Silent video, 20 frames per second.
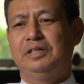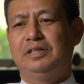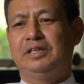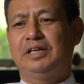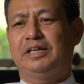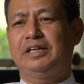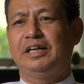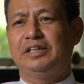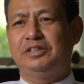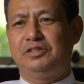
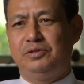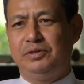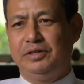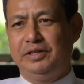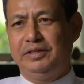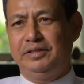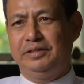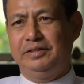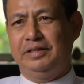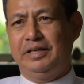the
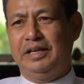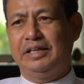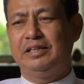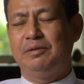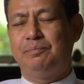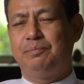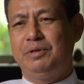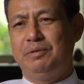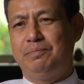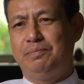country and
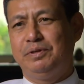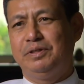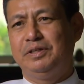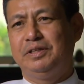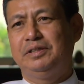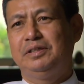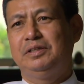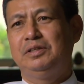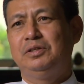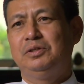the
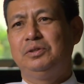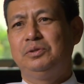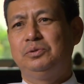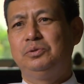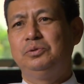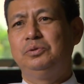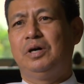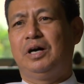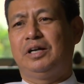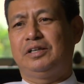people
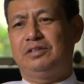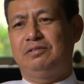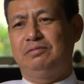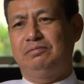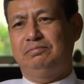who are